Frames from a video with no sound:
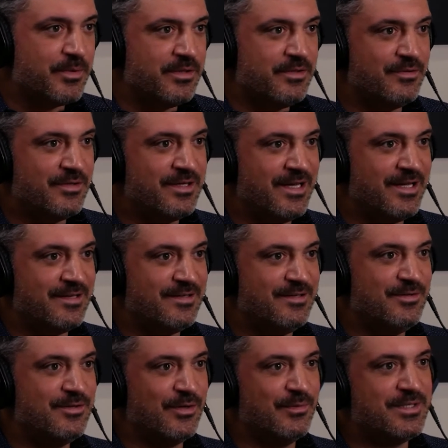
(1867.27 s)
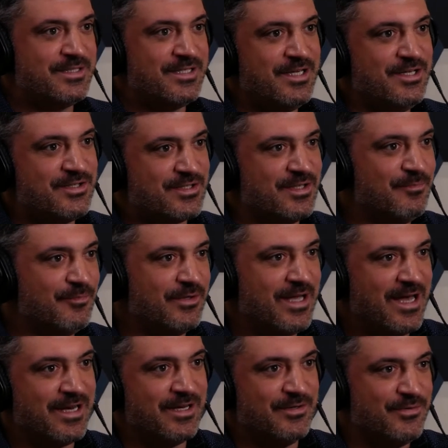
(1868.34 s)
but you can always teach someone
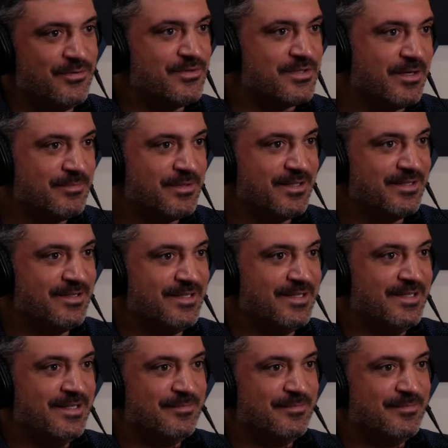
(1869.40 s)
how to do something,